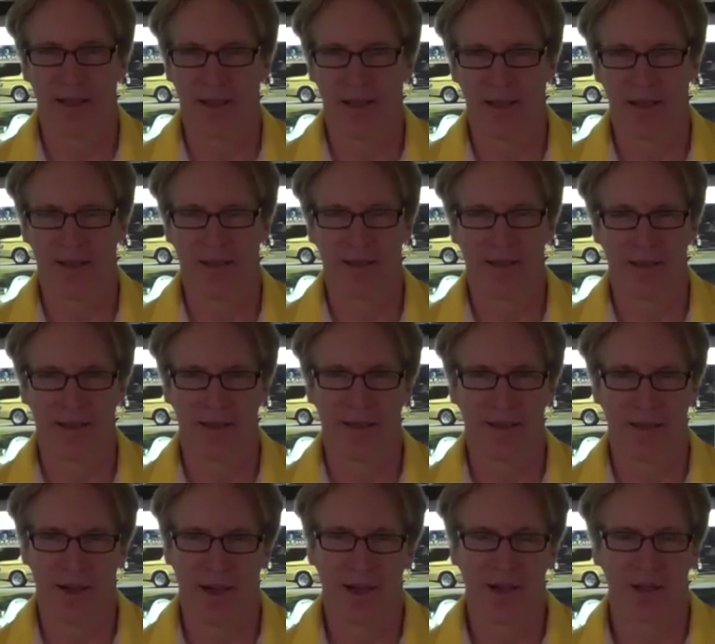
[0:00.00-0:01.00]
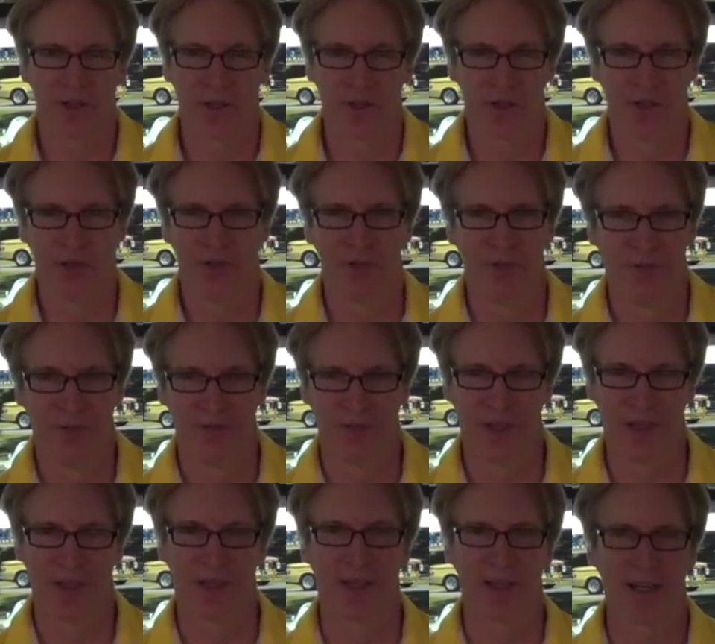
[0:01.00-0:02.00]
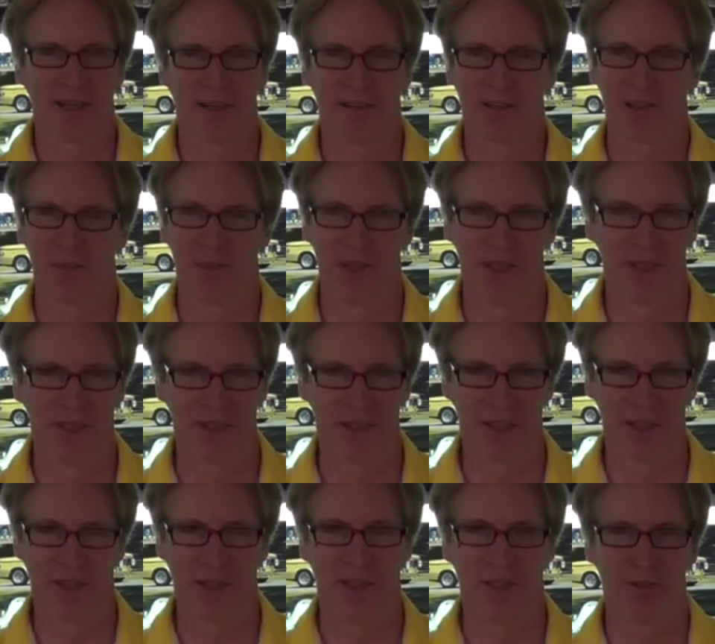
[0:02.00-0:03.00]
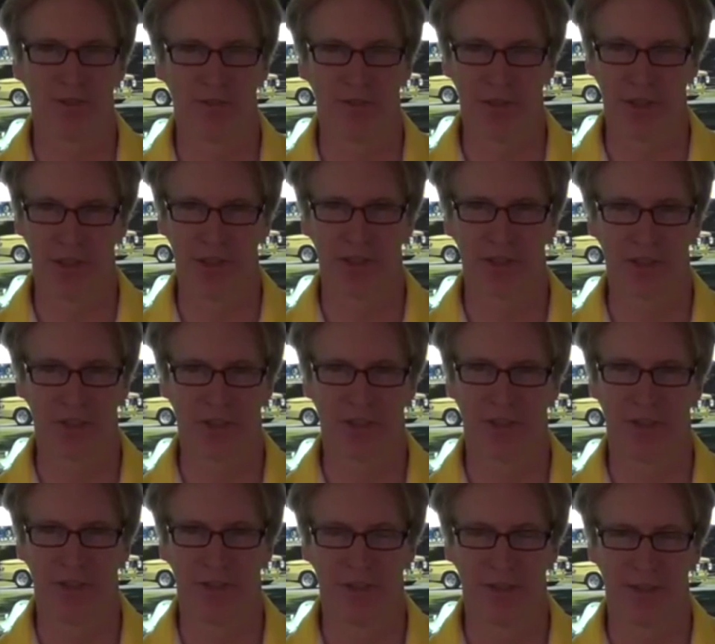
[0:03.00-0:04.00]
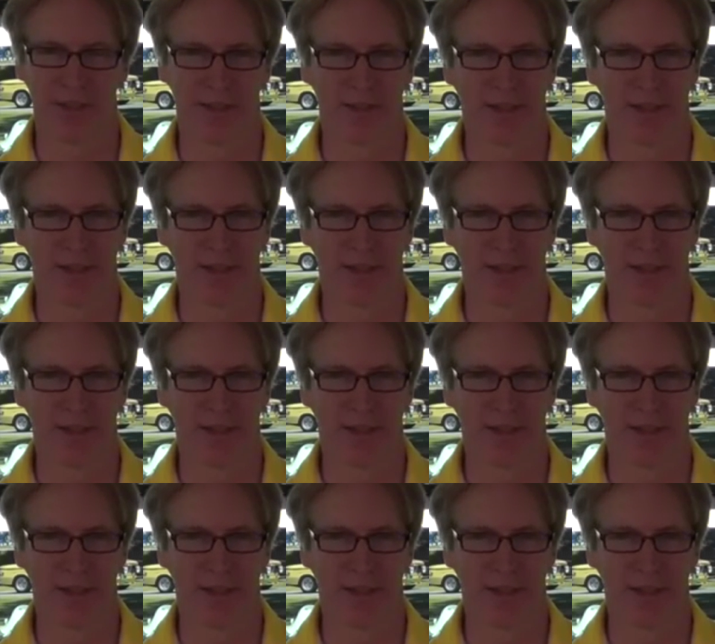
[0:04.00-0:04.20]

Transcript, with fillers: and uh, I also finally got some of the interior finished and